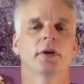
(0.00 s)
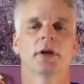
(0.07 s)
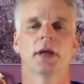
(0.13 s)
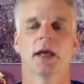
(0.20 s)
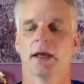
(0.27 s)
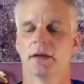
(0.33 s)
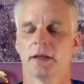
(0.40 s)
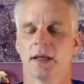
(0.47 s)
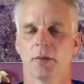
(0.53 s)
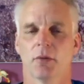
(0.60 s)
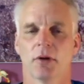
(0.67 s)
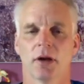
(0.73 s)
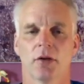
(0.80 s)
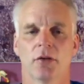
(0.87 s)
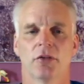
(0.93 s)
get
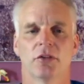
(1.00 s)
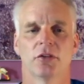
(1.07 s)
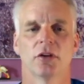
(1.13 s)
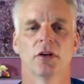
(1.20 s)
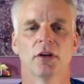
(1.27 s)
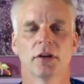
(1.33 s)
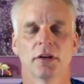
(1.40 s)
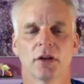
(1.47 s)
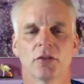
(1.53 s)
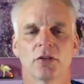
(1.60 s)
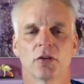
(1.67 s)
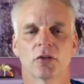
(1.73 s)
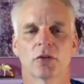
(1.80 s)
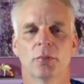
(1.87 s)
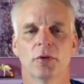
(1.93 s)
one of those
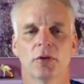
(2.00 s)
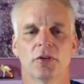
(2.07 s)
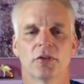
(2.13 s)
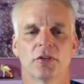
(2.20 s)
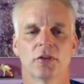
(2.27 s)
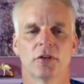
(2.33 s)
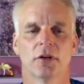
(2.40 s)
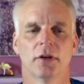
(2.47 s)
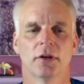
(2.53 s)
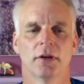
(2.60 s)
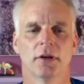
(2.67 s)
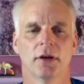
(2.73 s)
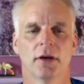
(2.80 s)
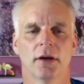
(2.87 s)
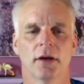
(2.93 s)
Octopus
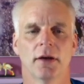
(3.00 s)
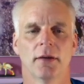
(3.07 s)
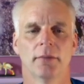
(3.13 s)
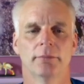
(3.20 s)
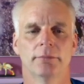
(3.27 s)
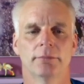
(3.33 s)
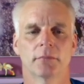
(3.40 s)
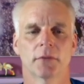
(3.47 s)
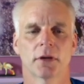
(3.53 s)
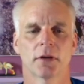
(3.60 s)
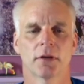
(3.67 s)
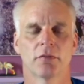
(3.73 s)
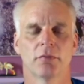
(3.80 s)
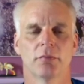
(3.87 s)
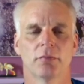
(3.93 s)
kind
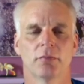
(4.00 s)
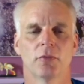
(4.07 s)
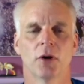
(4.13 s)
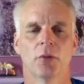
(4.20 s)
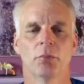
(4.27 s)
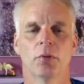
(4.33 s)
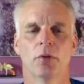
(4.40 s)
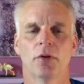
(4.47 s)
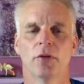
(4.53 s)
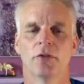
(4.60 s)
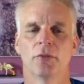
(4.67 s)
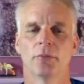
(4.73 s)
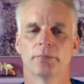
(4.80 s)
of rope pullers.